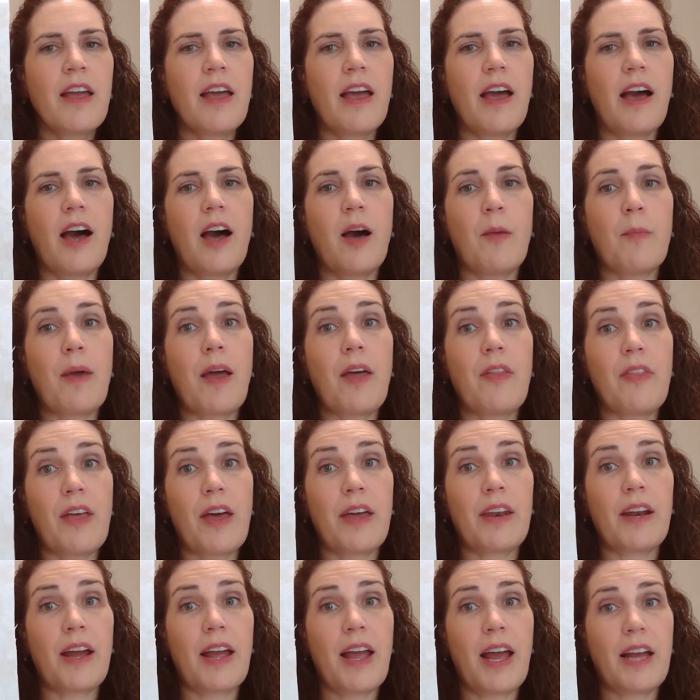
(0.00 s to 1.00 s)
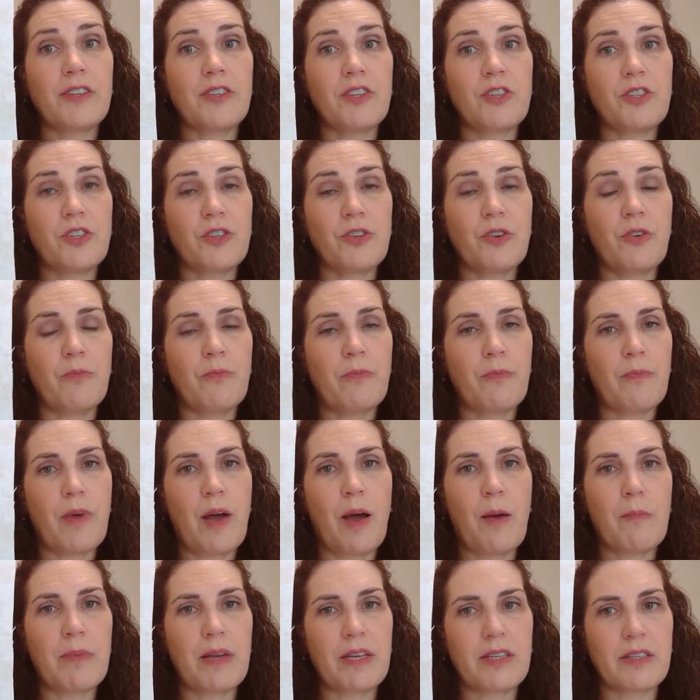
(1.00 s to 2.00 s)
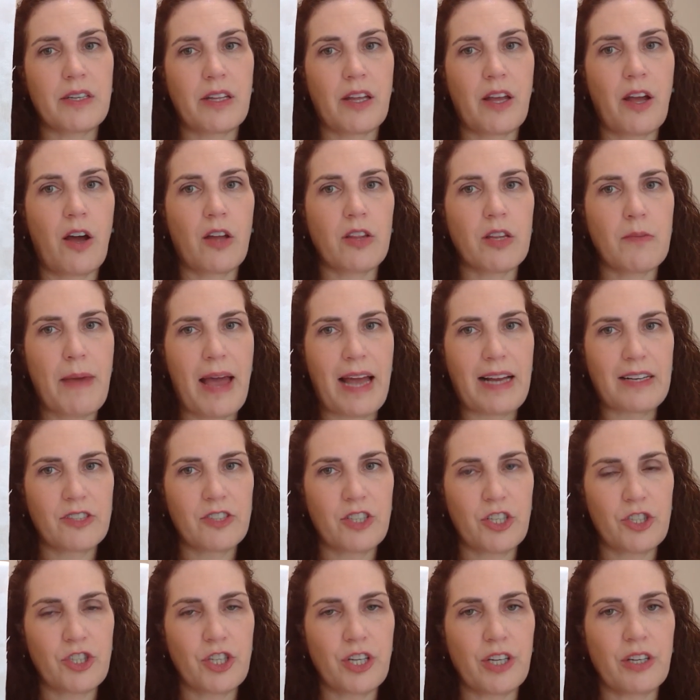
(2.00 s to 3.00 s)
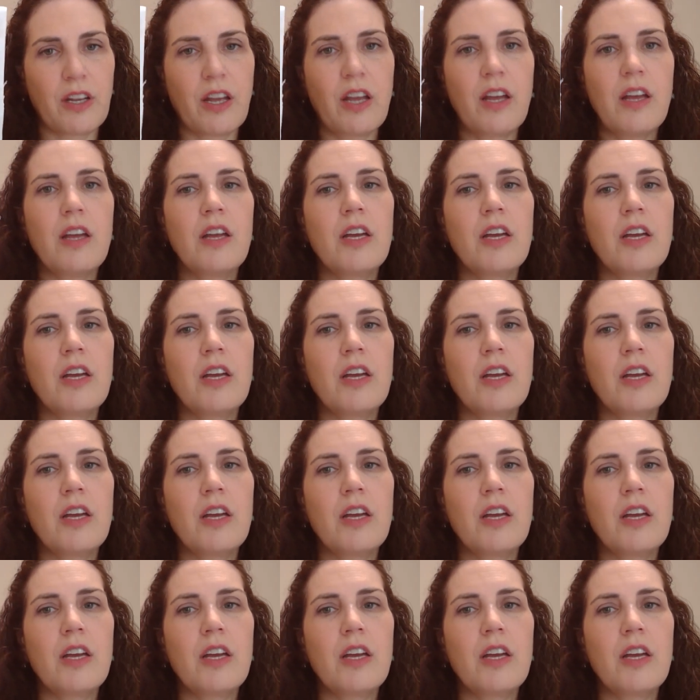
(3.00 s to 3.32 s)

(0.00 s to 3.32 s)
and then I had to do basically all the back stitching.